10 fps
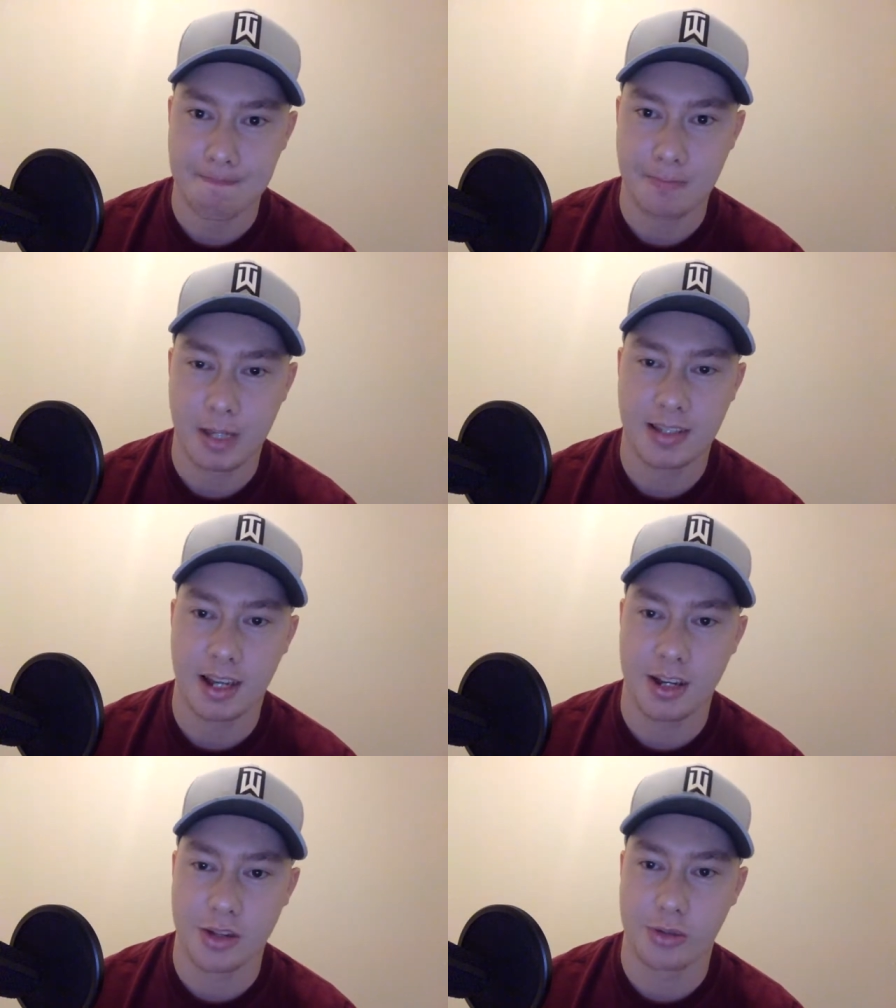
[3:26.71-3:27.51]
It's
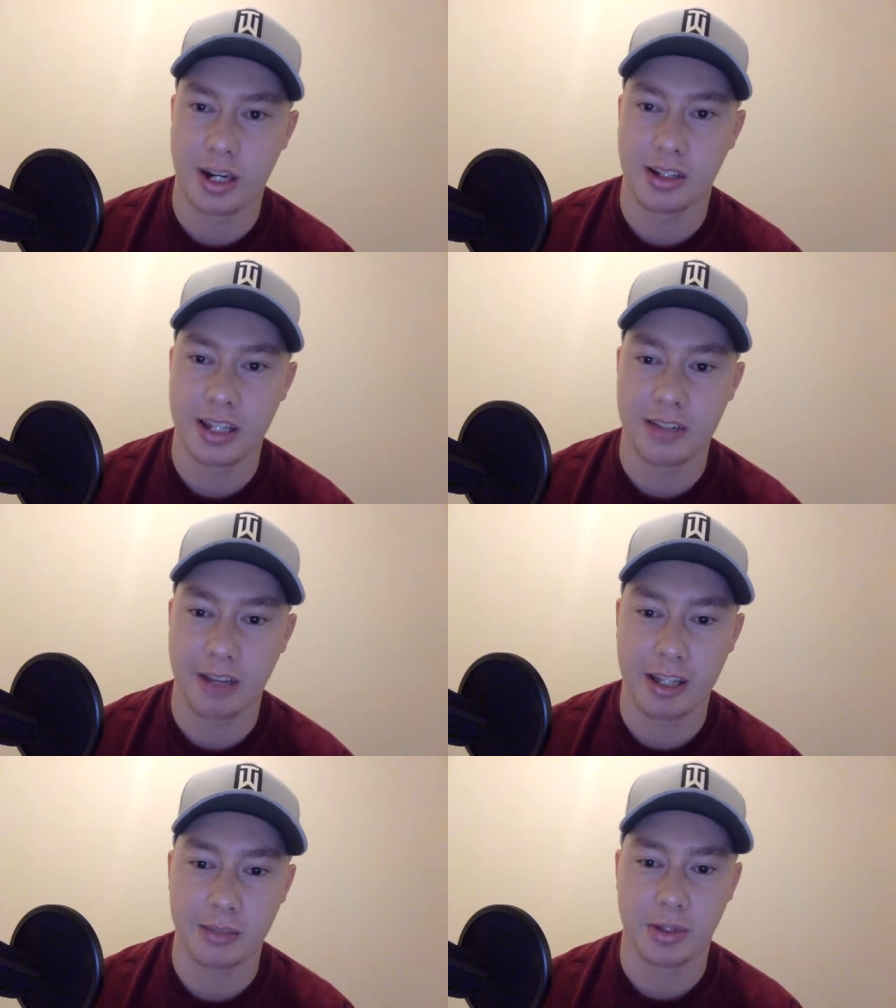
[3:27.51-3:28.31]
not as readily
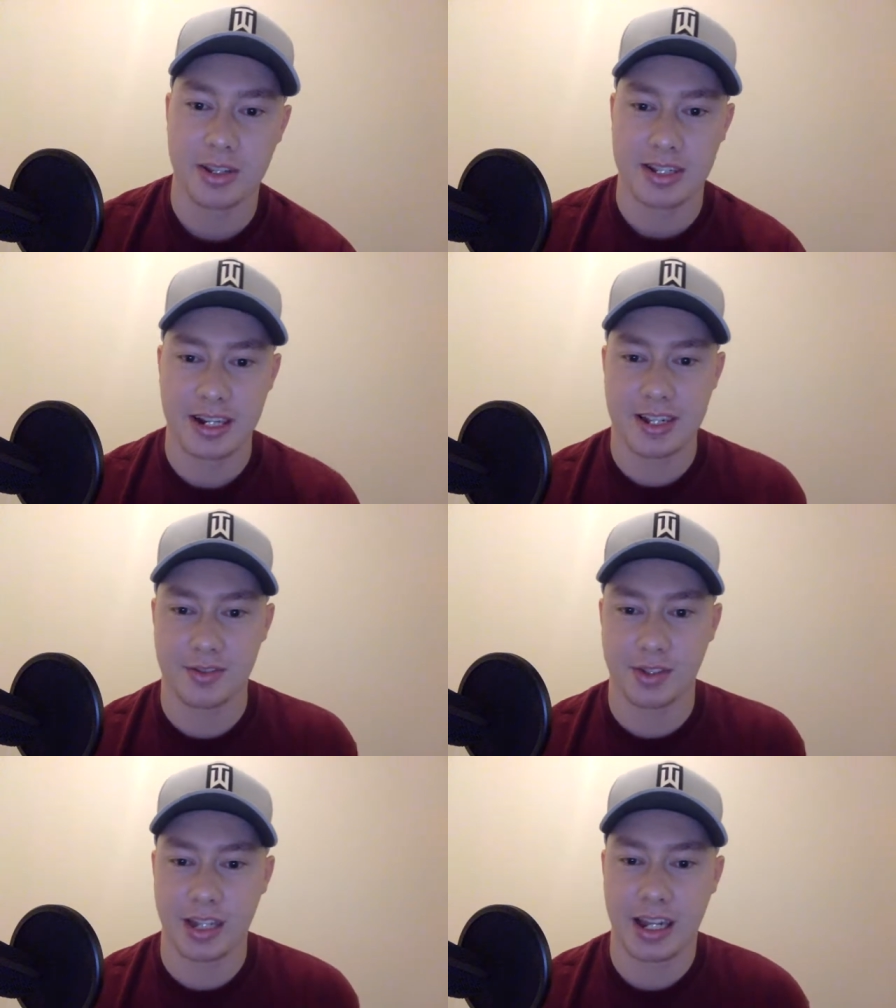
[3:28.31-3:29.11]
available as it
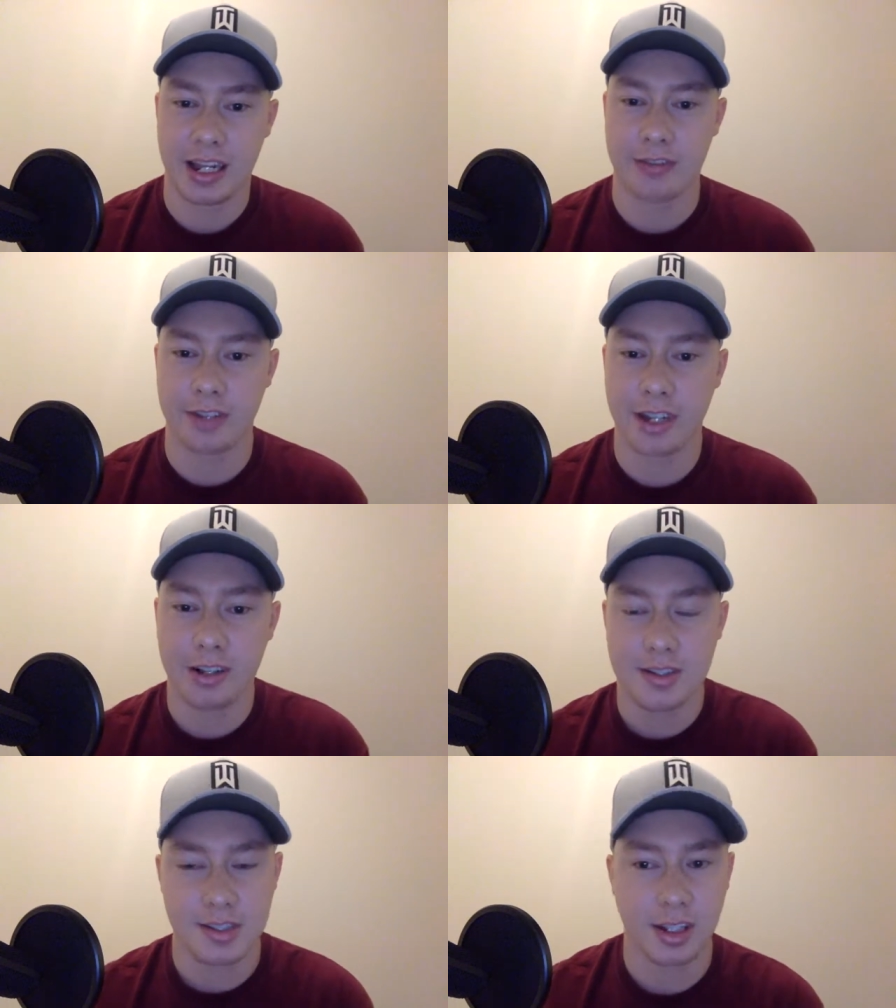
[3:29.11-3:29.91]
is for the
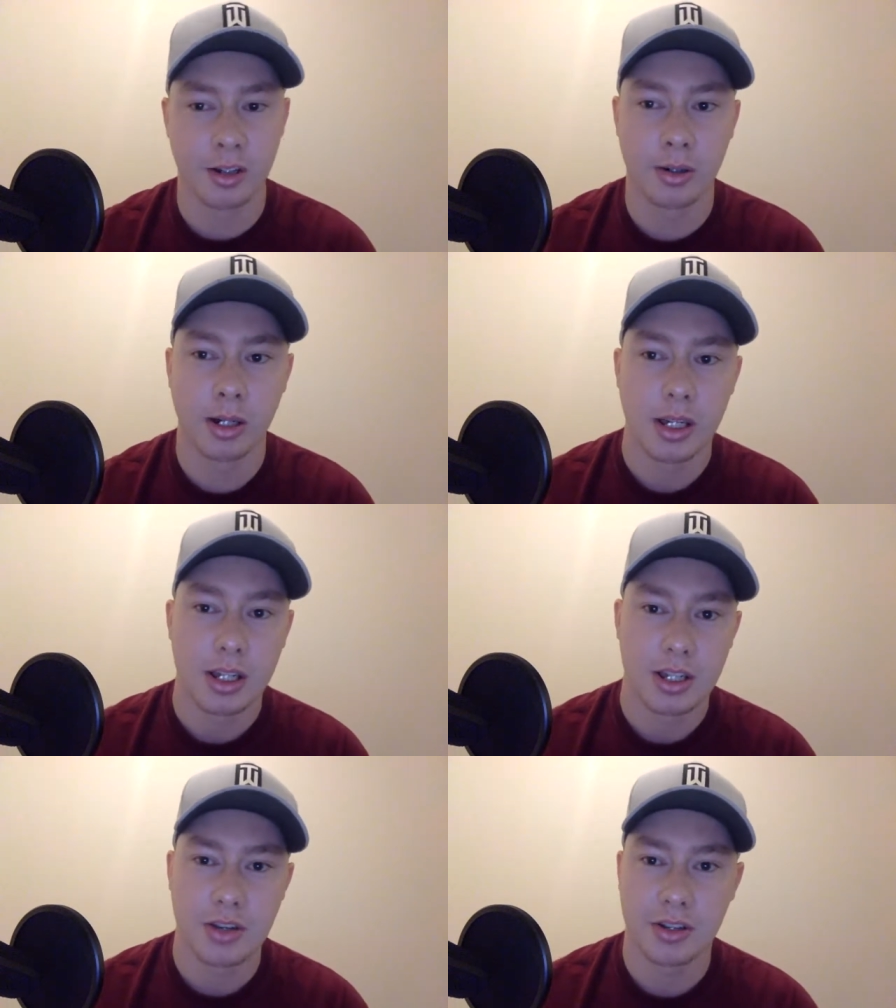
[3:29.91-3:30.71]
NFL, so
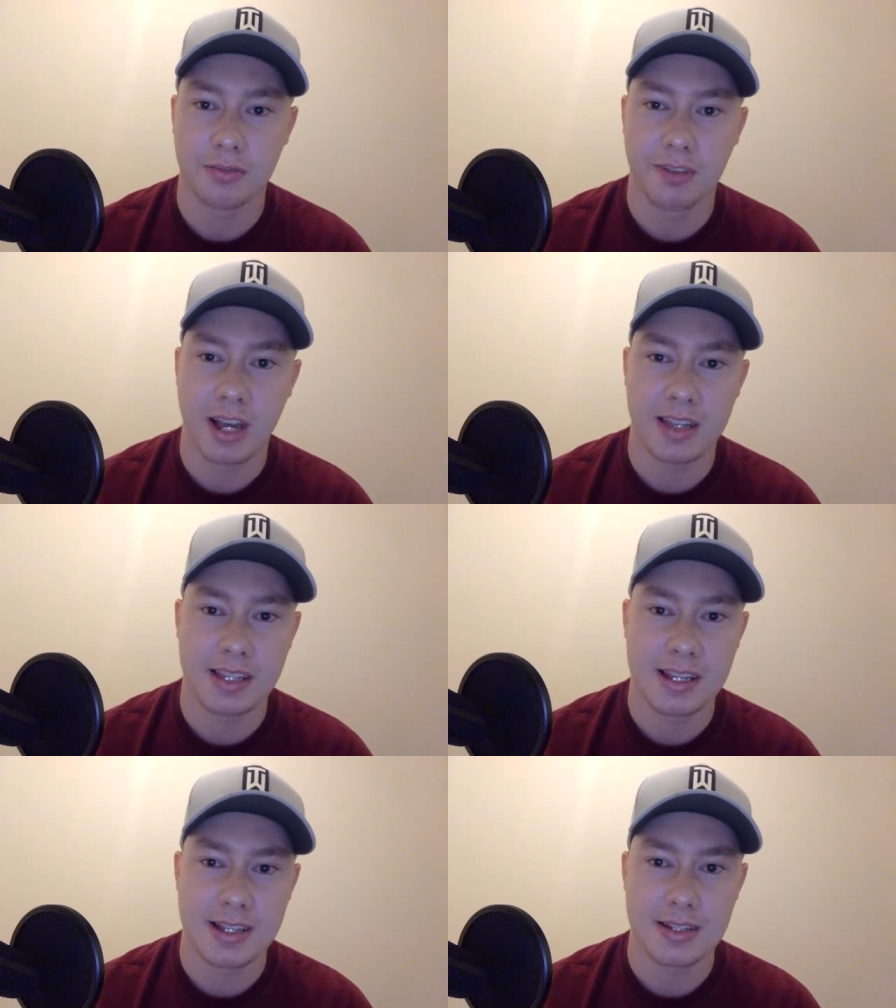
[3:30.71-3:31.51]
you can find
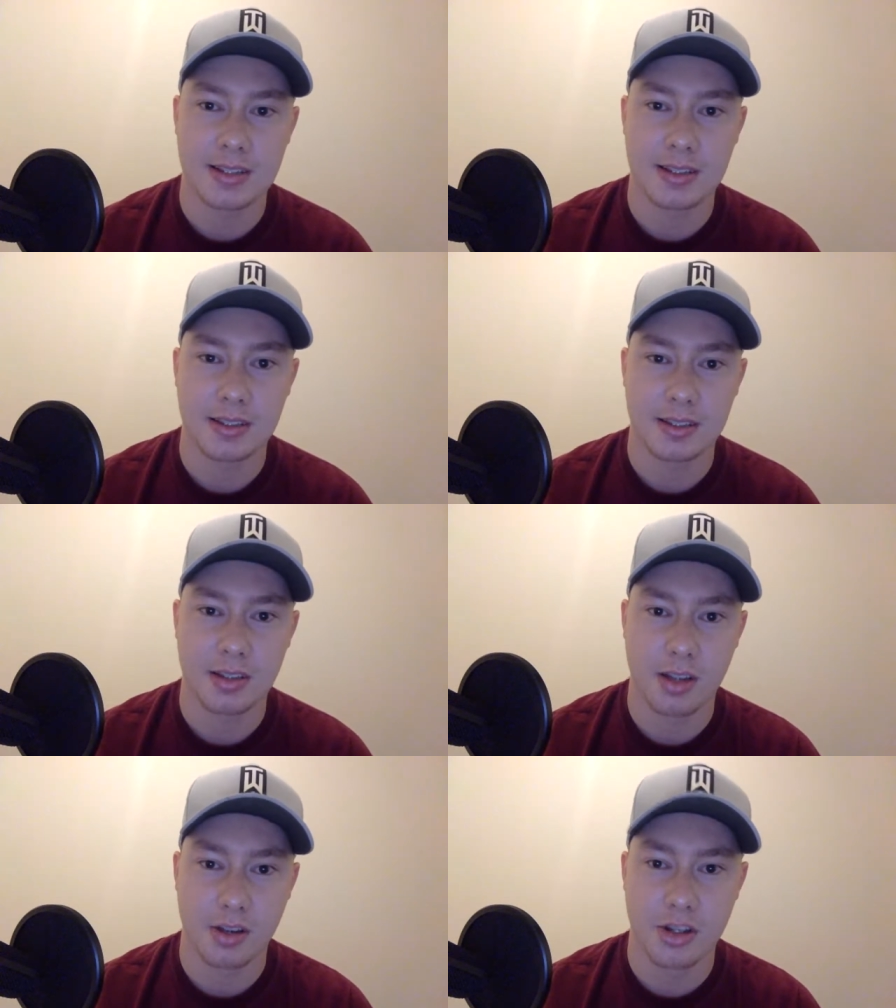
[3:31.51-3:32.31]
these
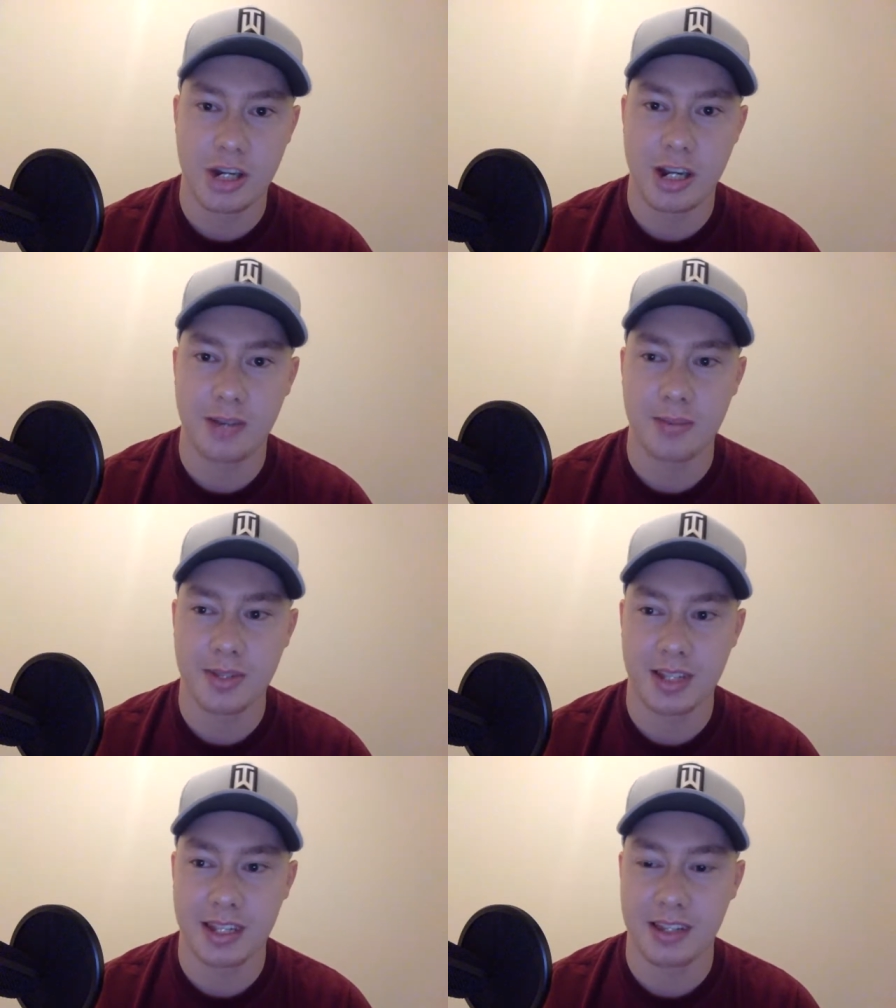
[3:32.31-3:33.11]

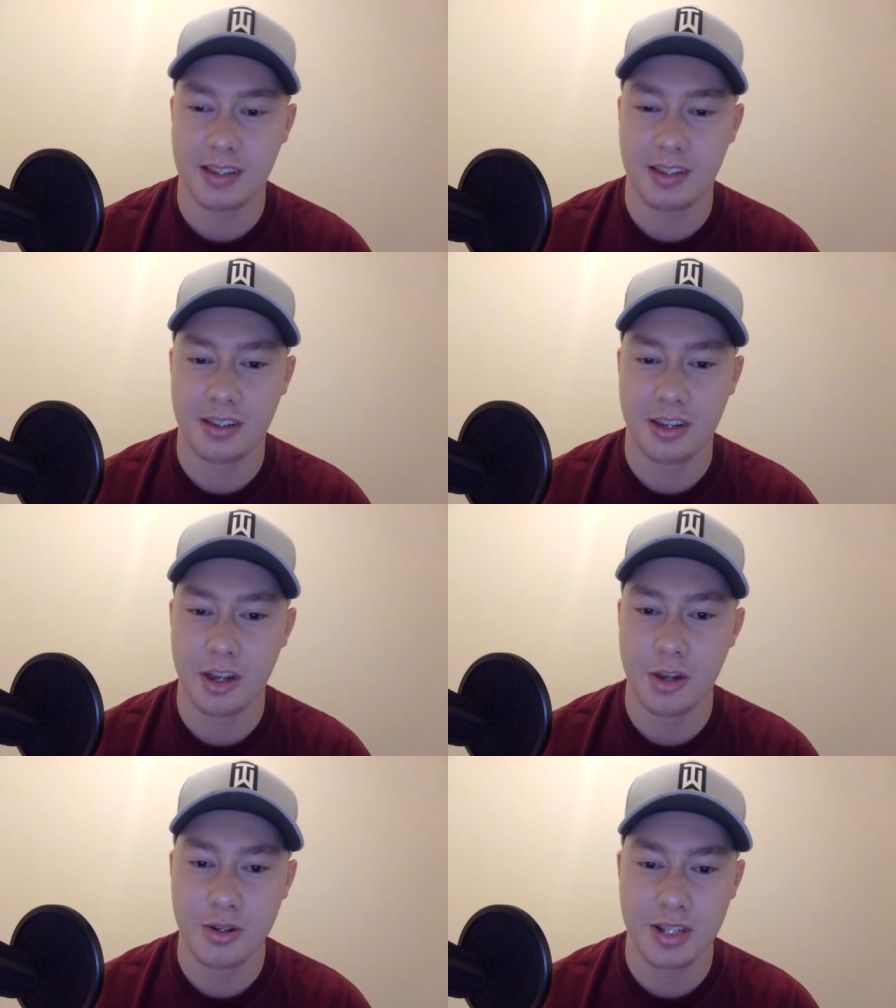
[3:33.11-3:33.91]
gems in
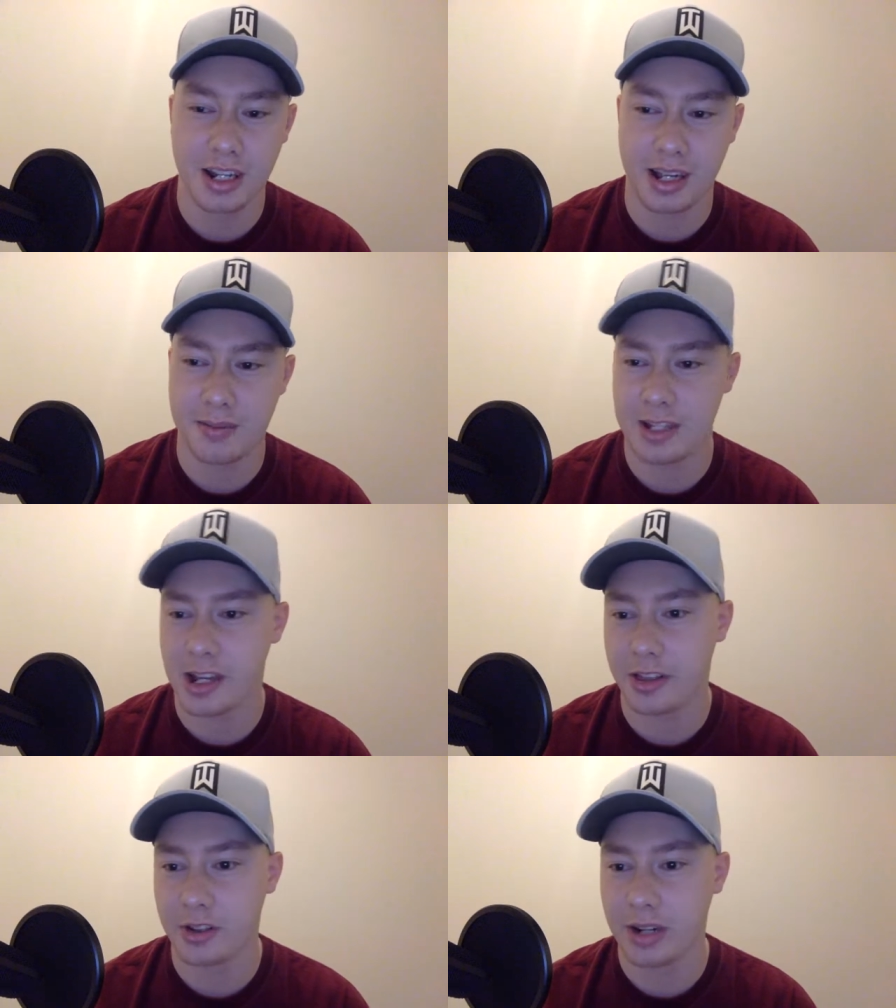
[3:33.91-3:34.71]
news that comes
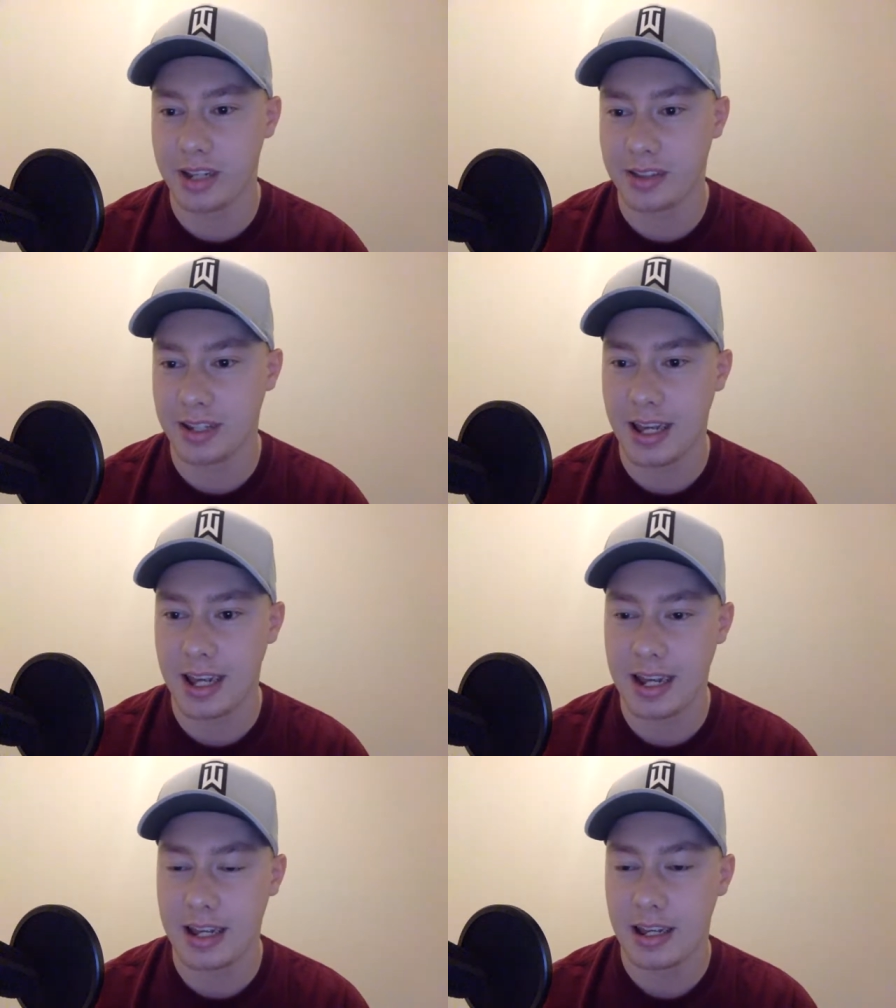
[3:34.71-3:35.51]
out throughout the
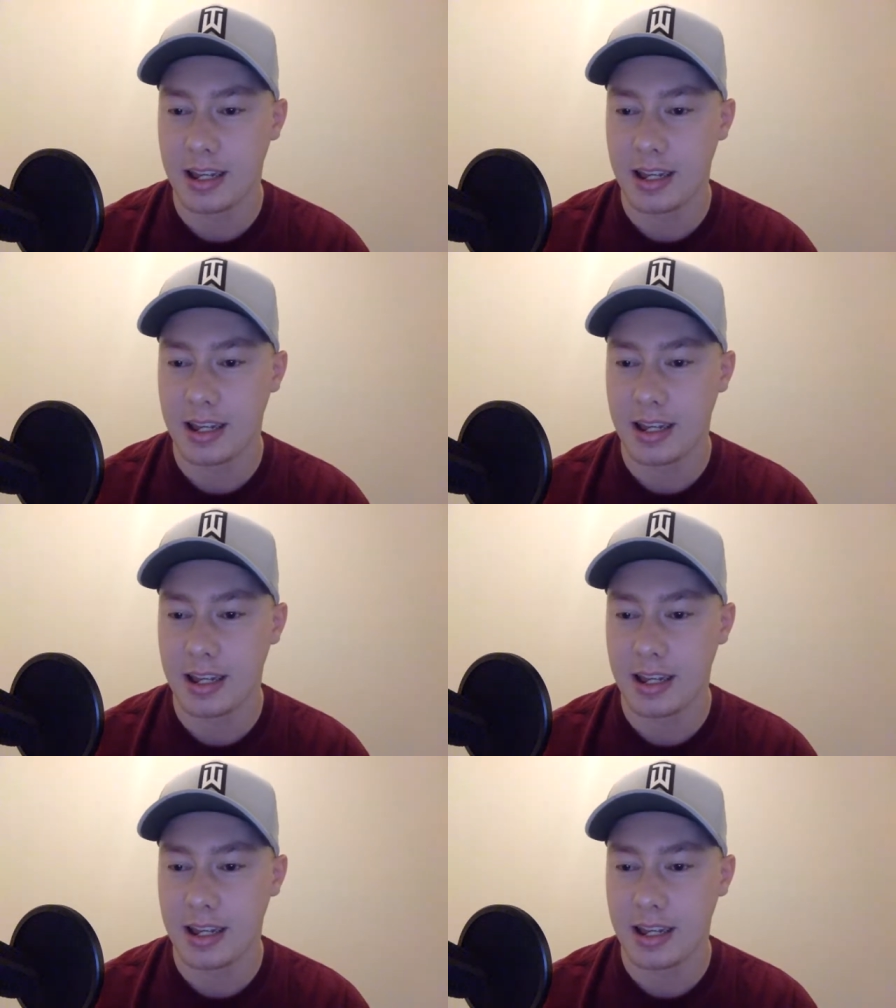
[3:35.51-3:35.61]
day,